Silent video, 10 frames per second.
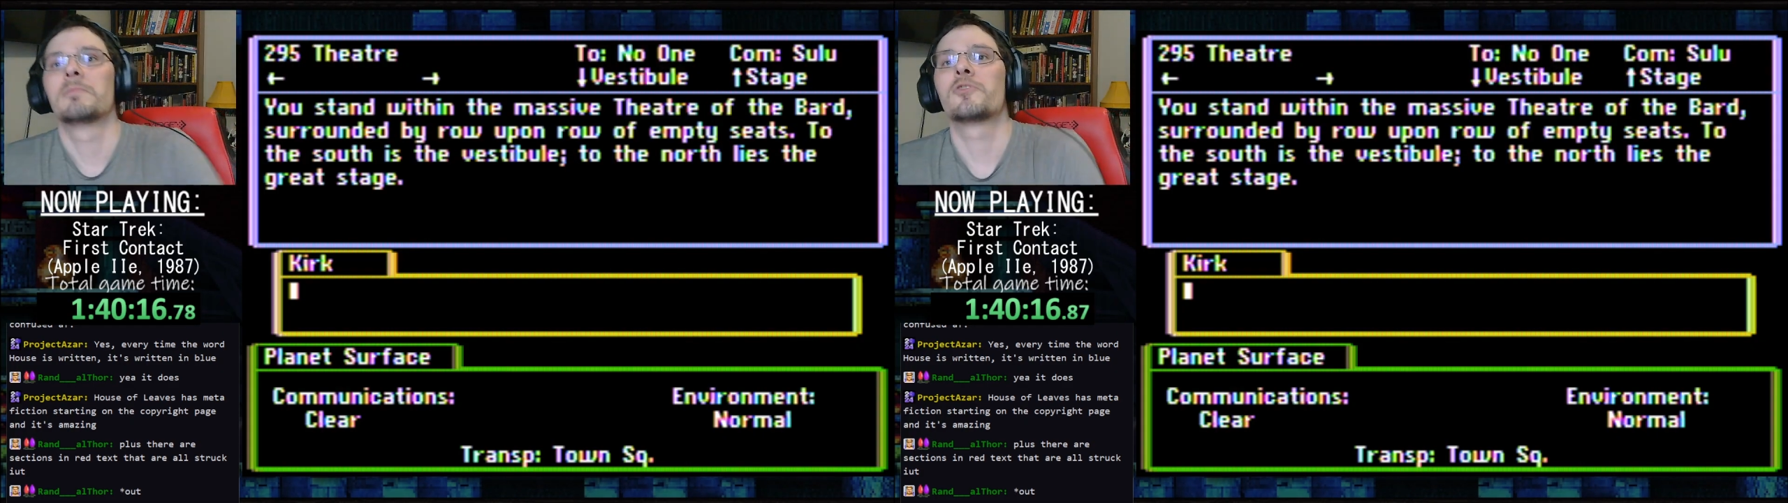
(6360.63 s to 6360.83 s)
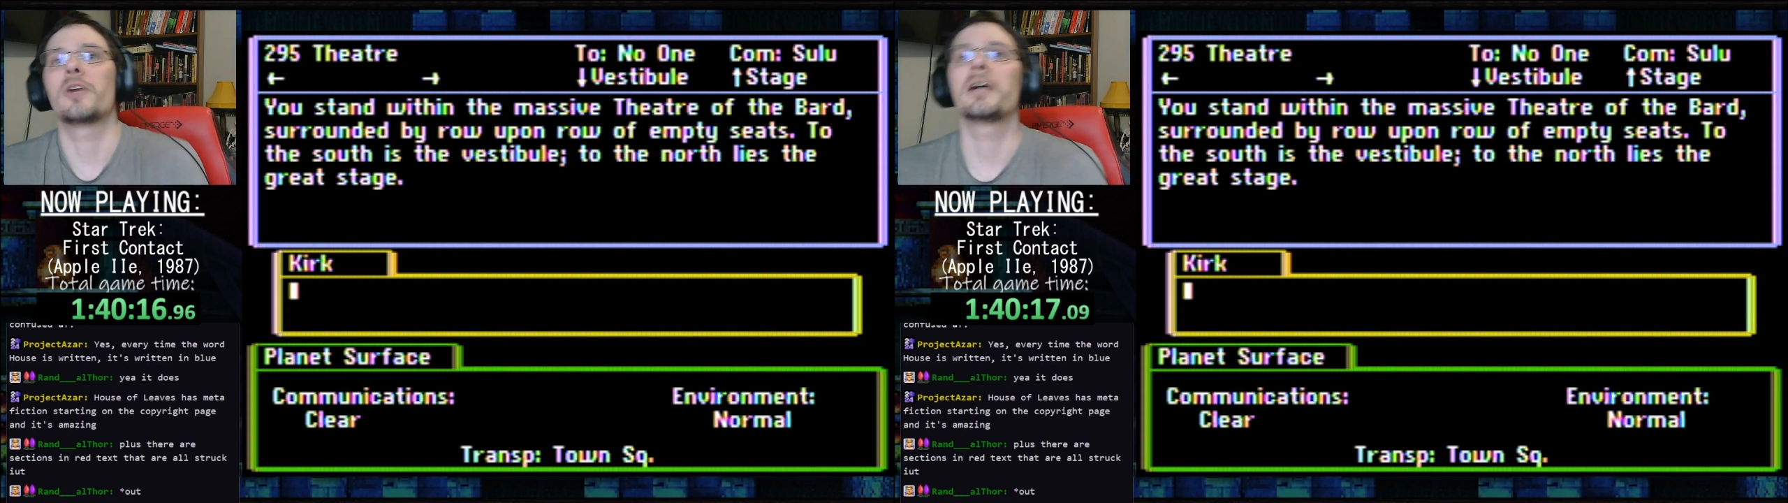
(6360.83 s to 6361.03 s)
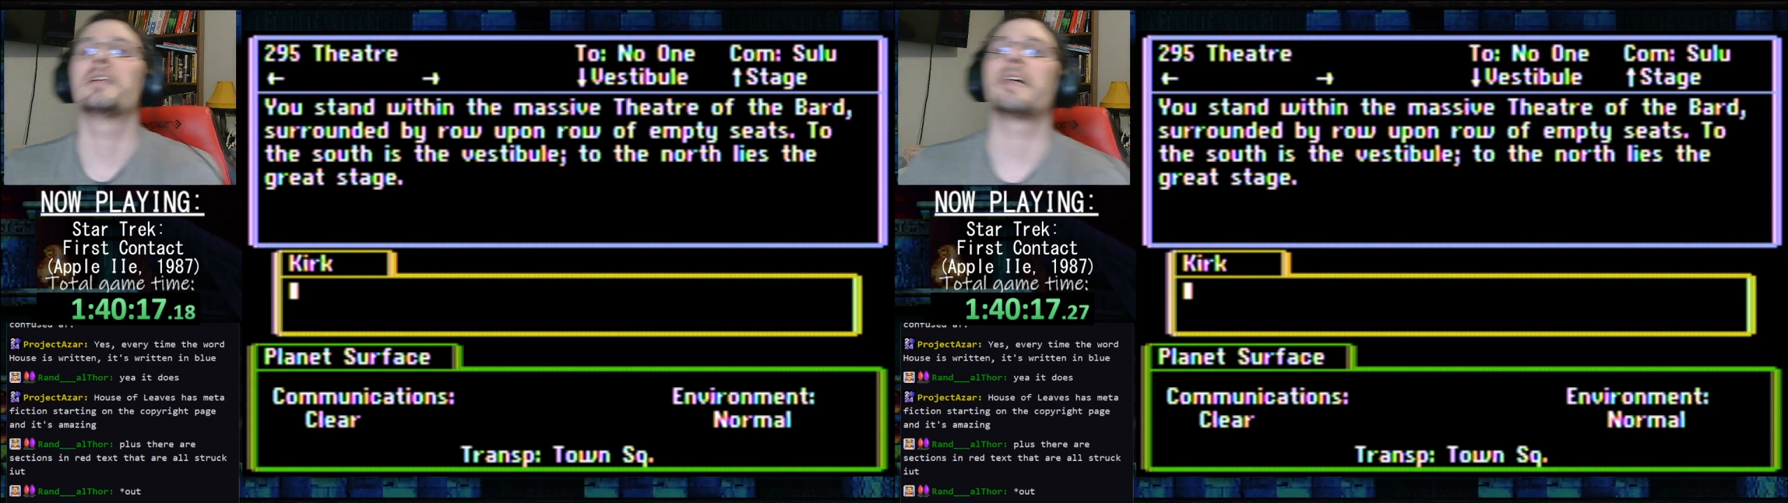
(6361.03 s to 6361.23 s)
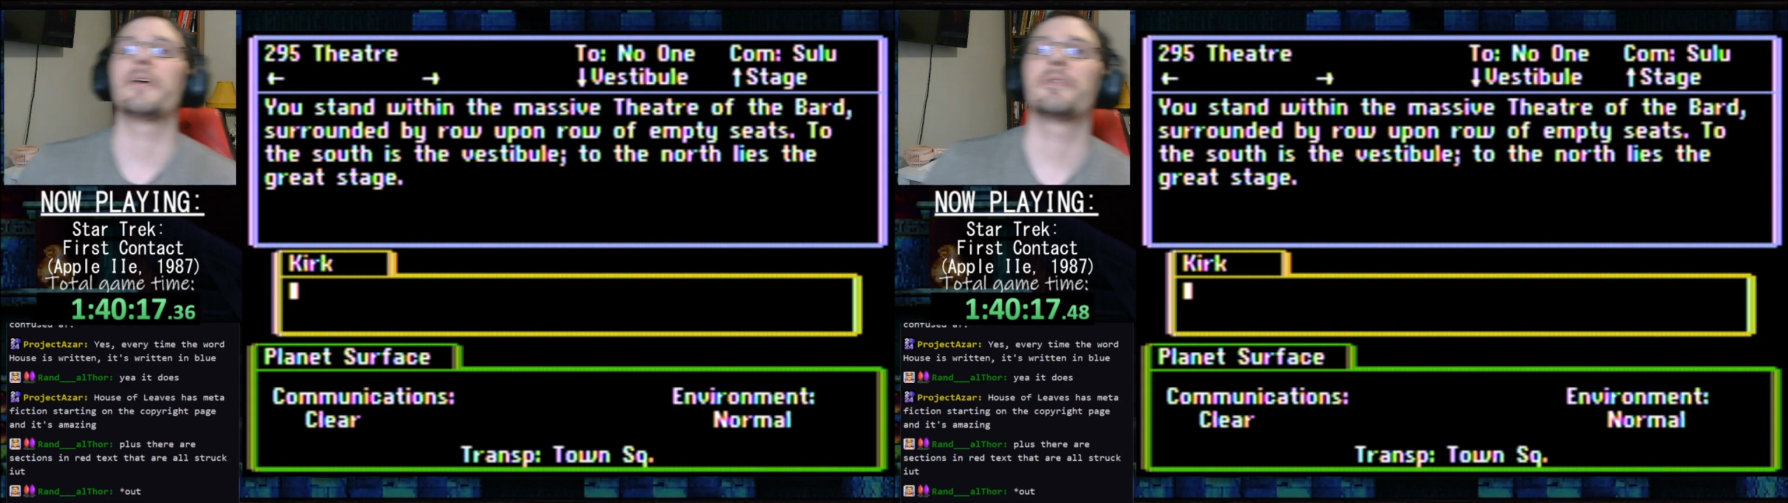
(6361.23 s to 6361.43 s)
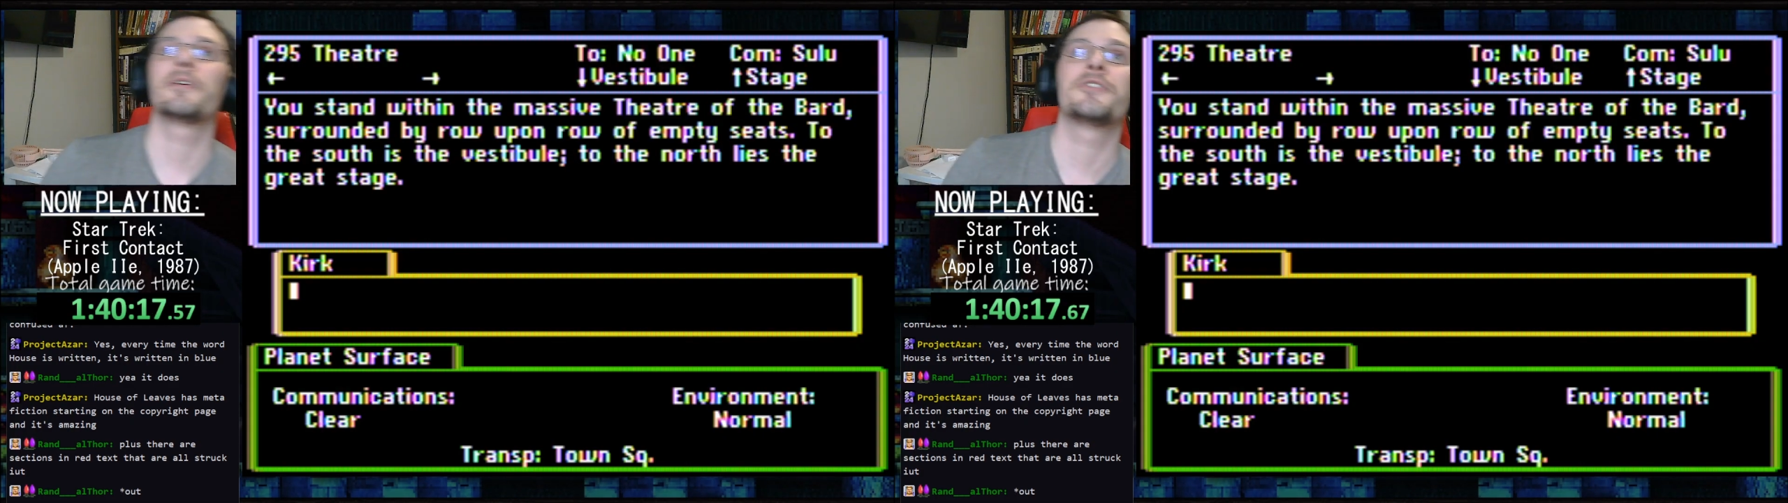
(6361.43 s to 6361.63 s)
truck is
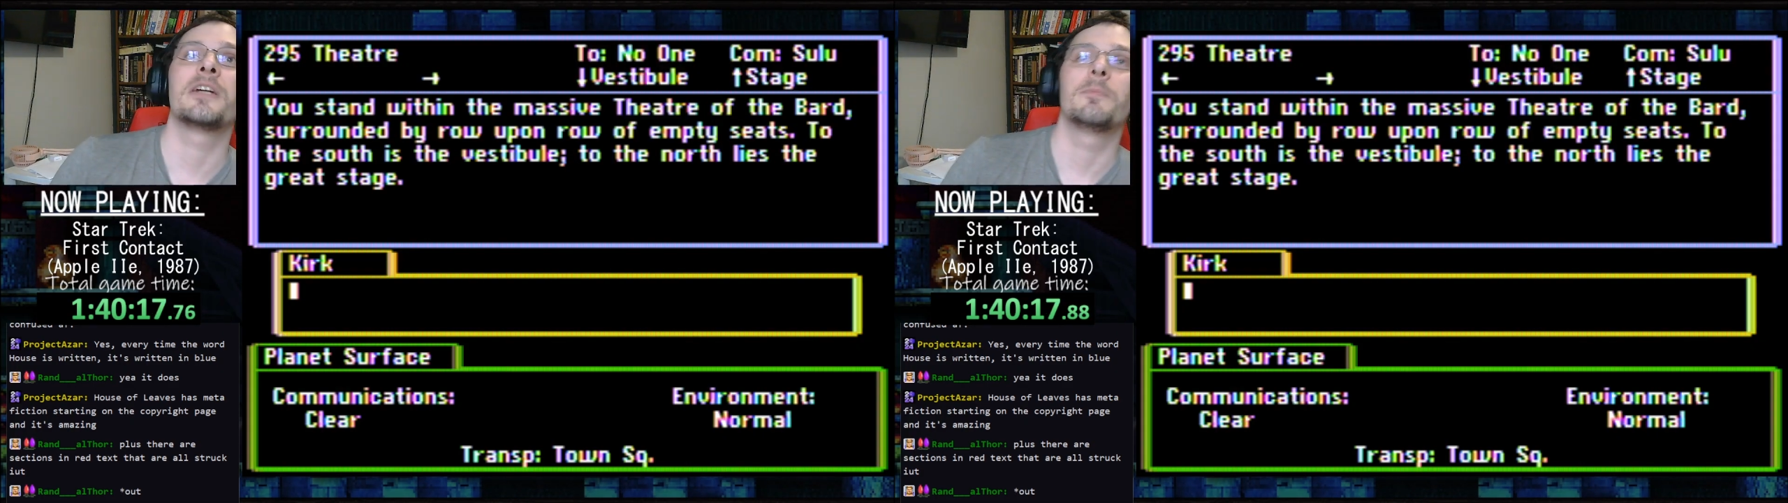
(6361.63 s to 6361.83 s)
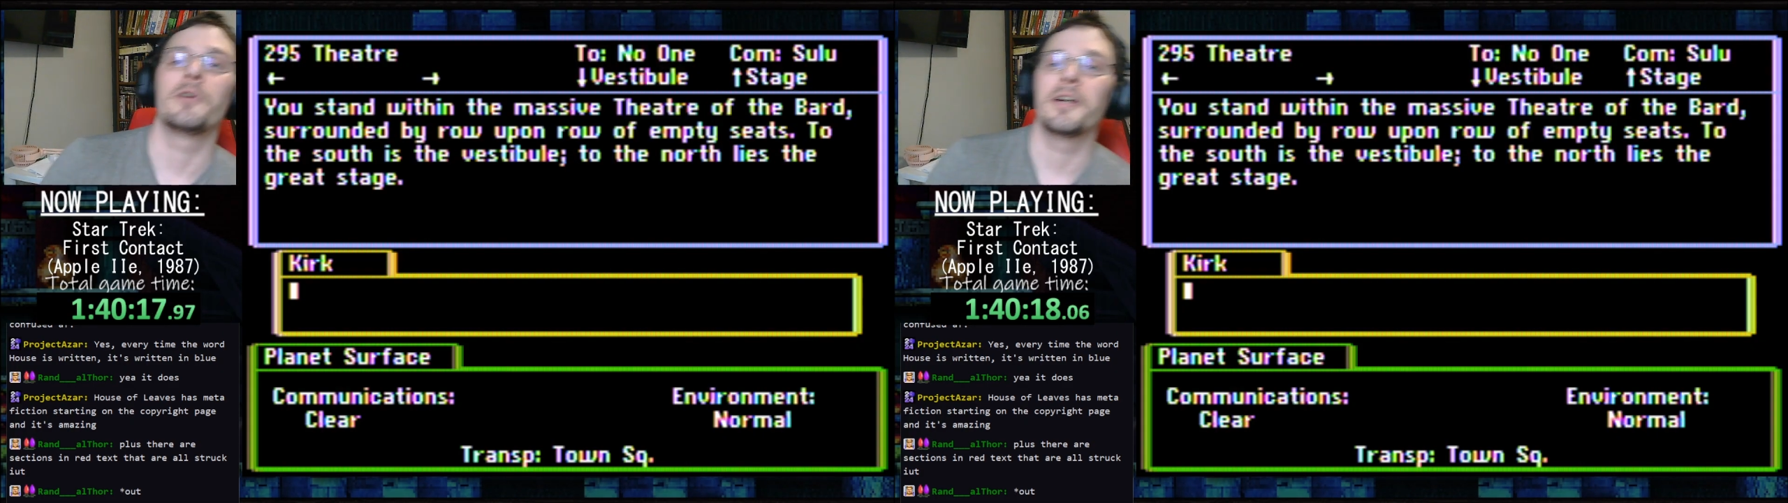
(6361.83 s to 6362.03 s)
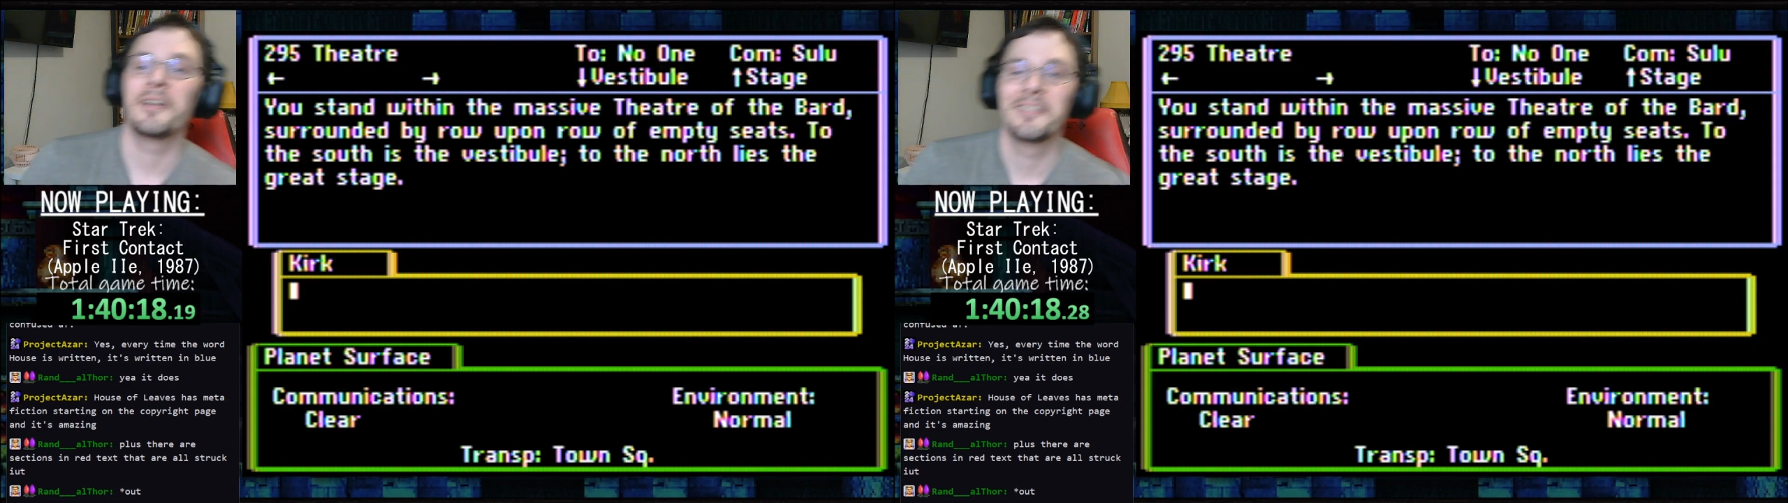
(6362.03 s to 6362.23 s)
out there somewhere.